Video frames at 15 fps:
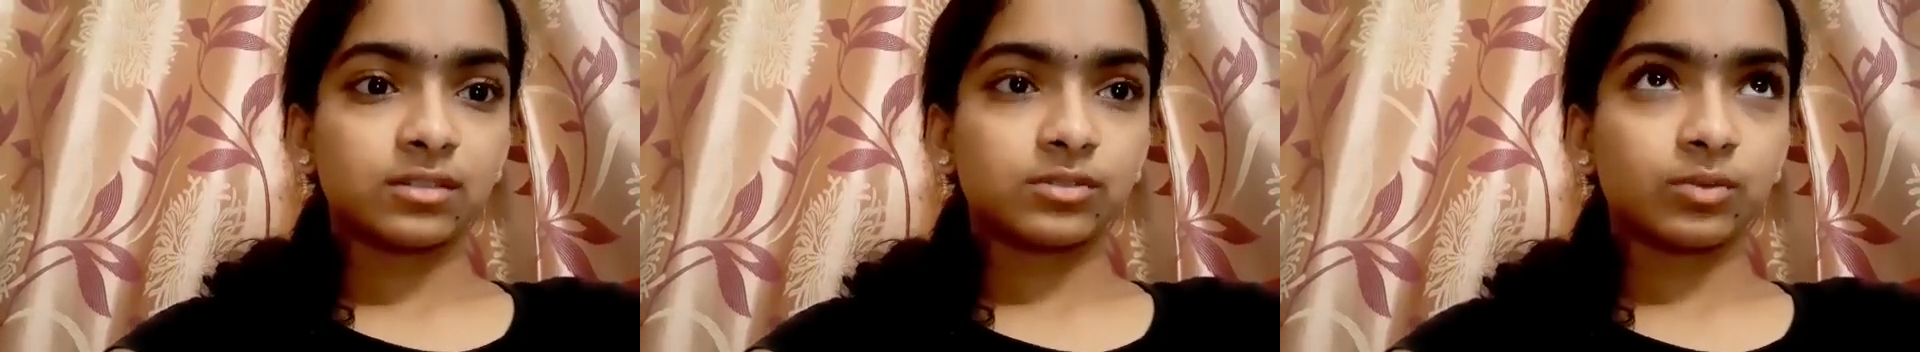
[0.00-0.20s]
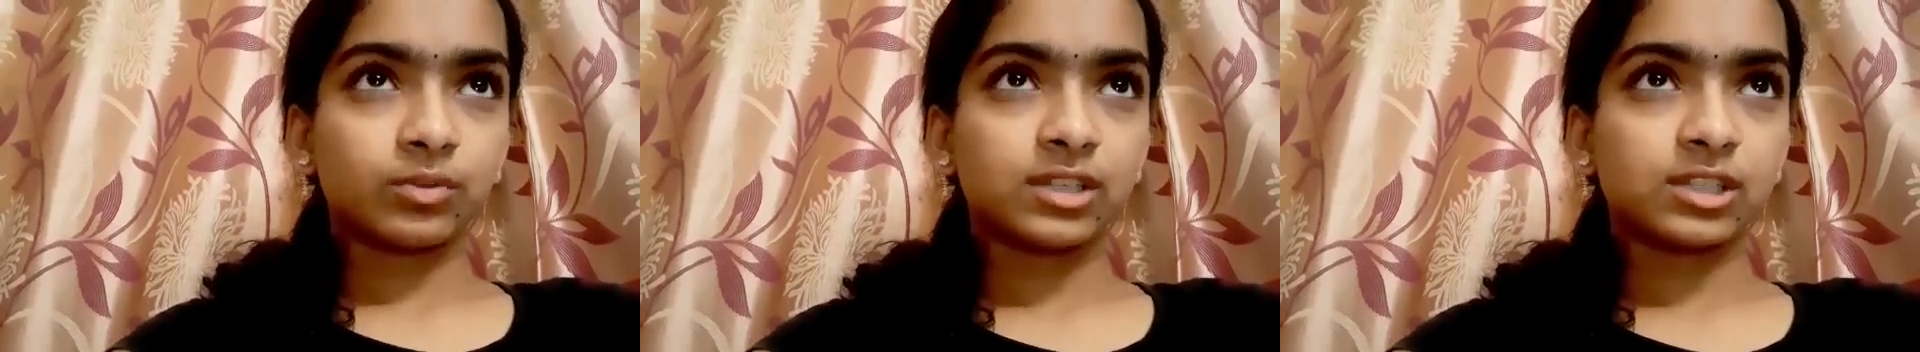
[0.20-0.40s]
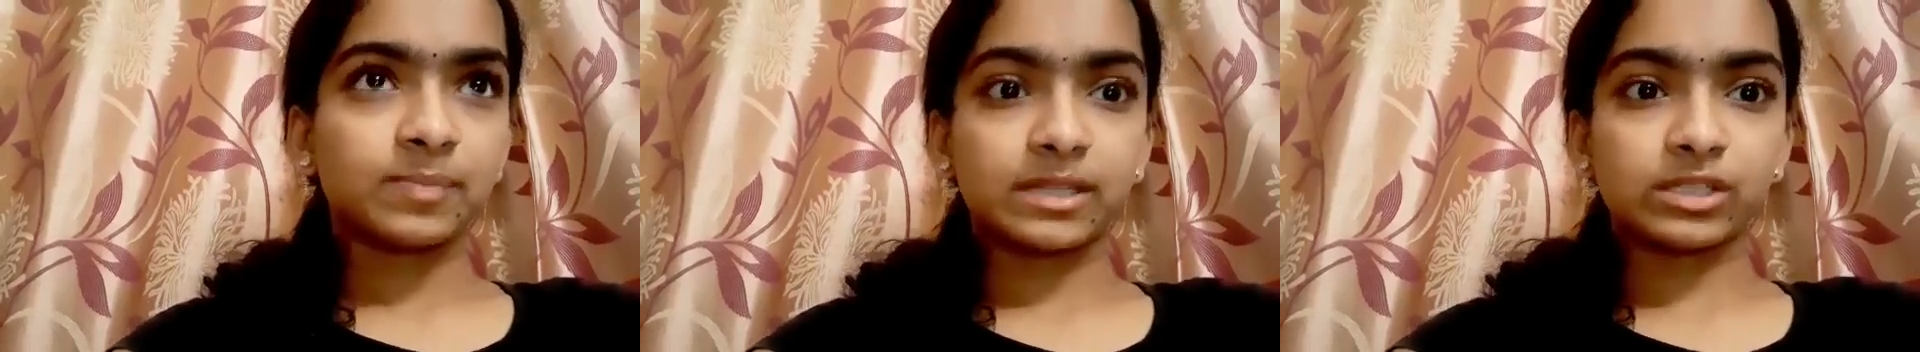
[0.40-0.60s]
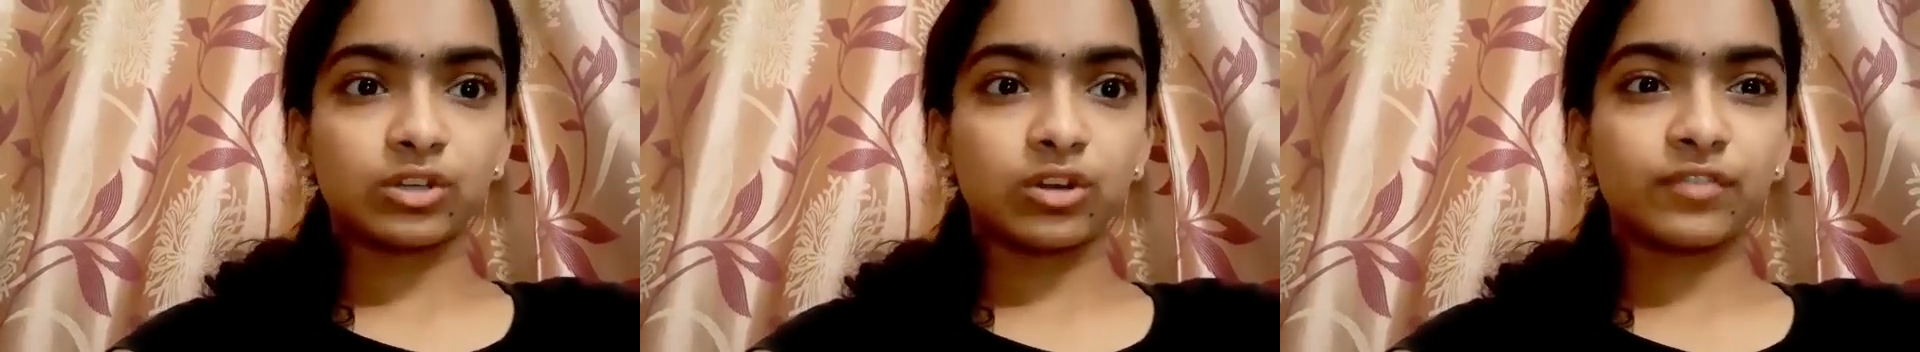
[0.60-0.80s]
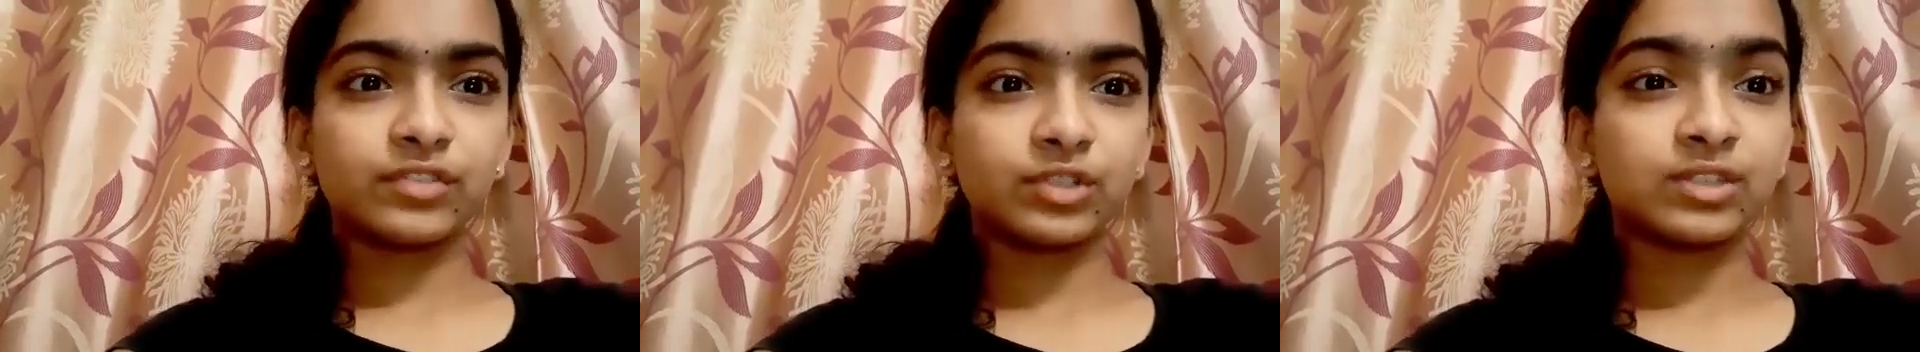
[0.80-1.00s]
So the
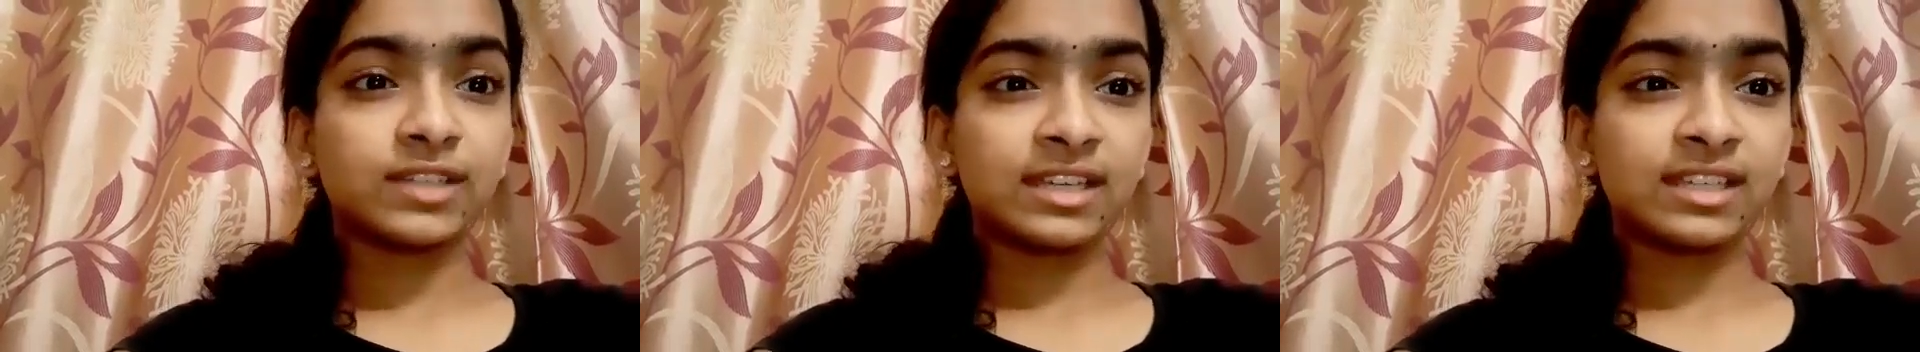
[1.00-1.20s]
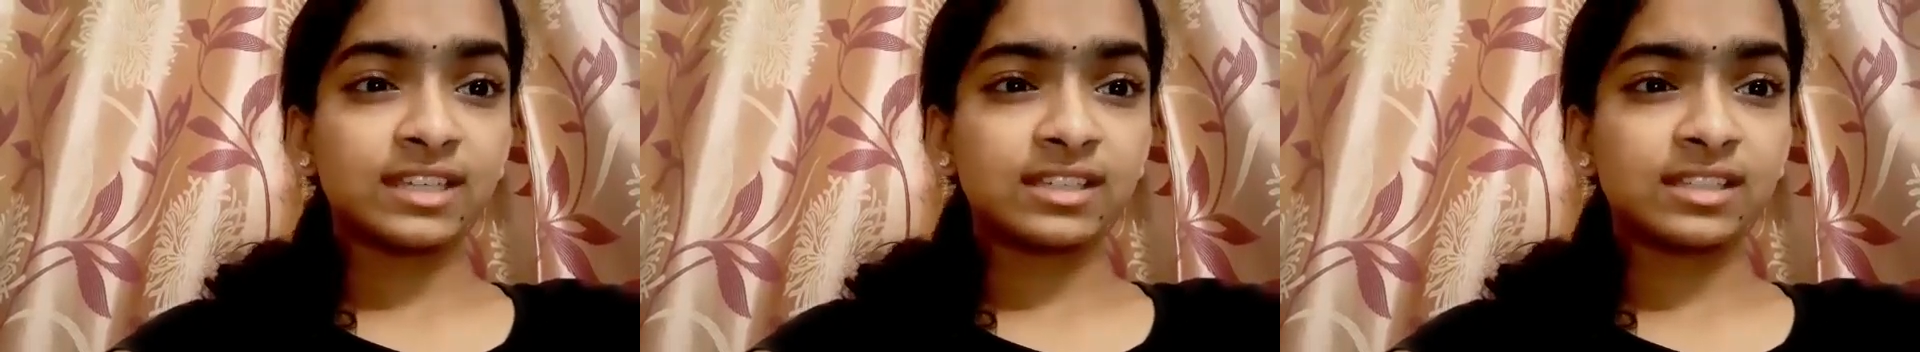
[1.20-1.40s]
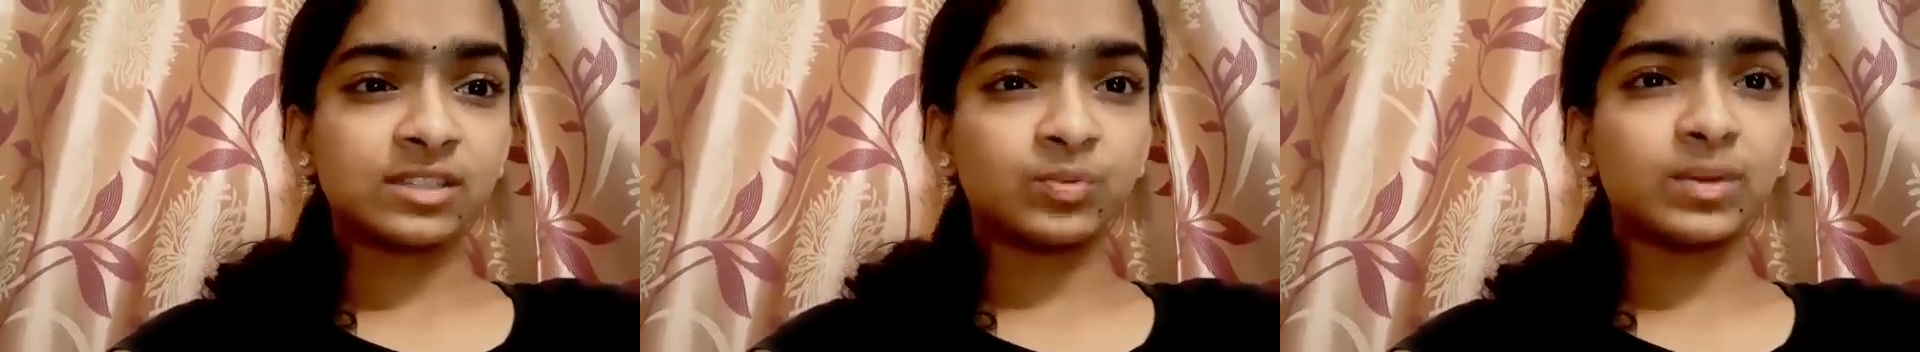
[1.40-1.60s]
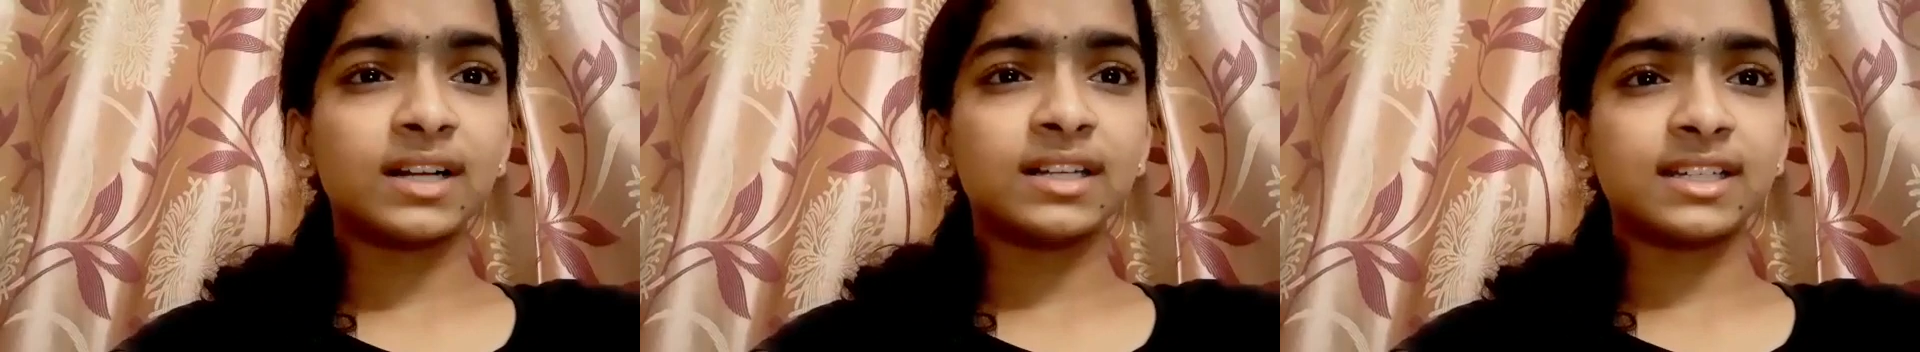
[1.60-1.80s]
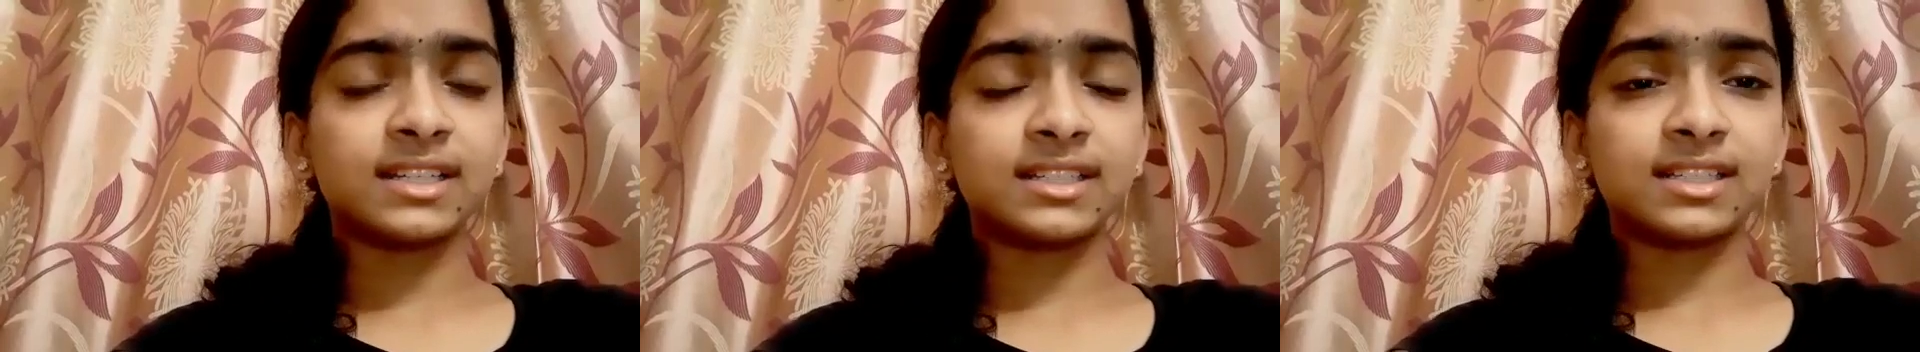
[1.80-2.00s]
special of today is
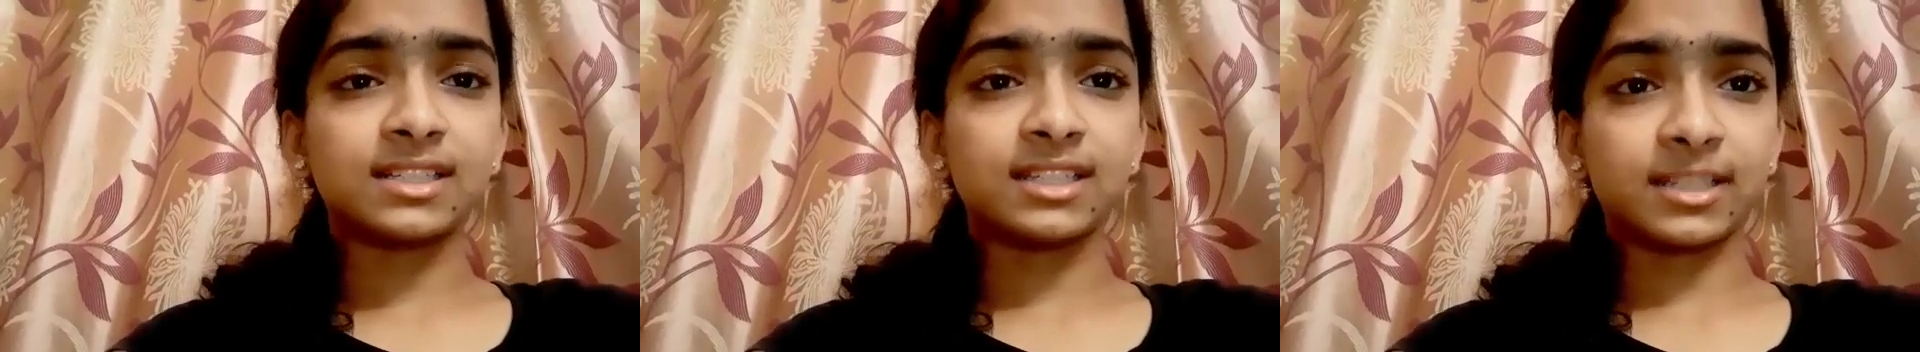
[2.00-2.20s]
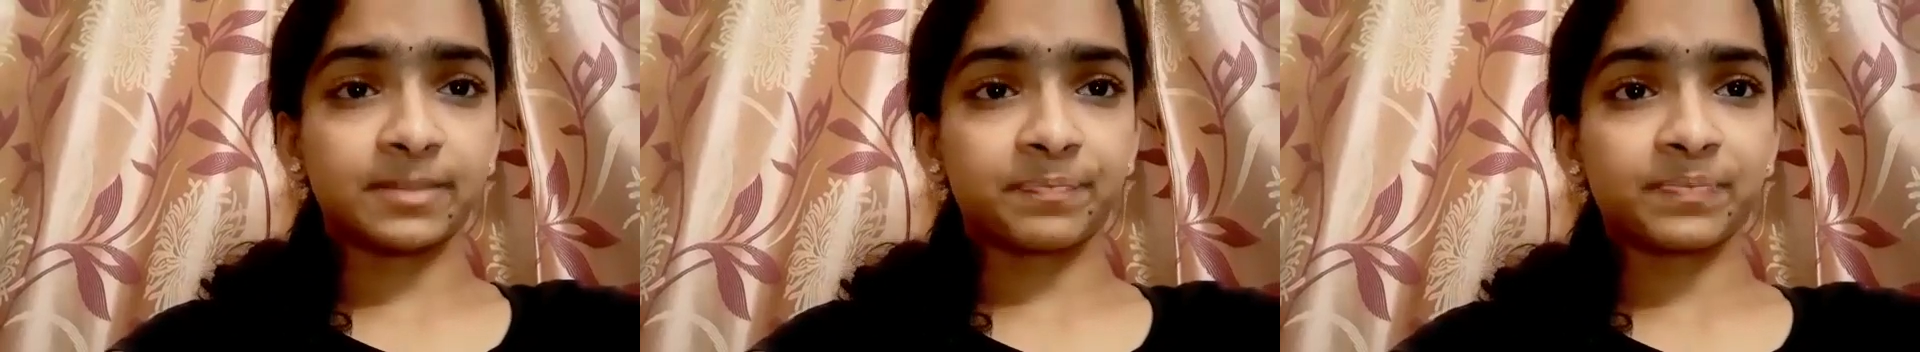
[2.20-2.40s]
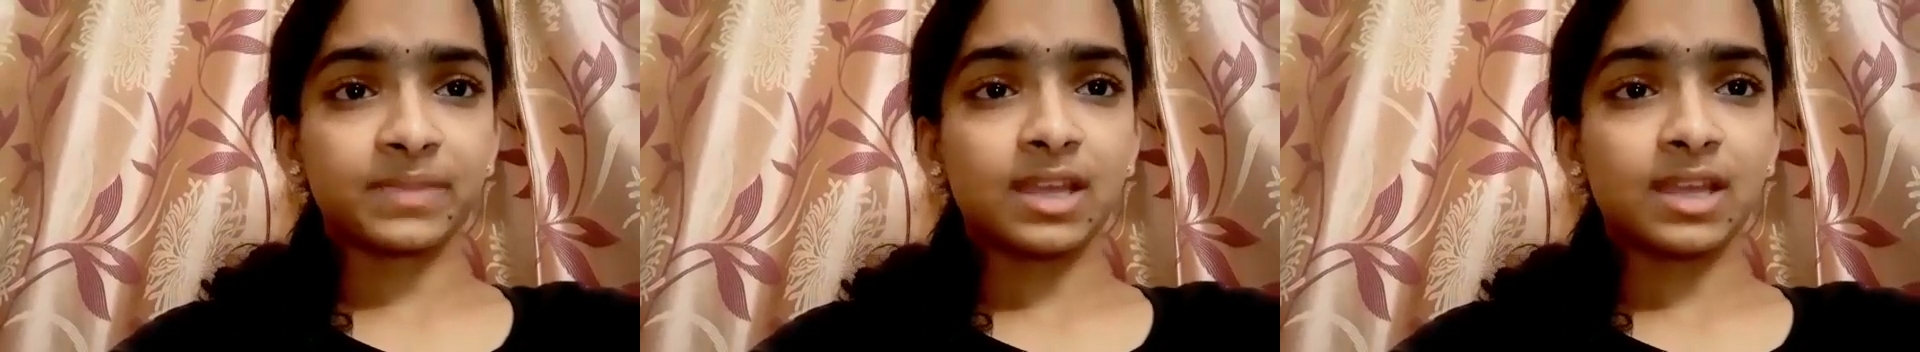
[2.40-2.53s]
World Turtle Day.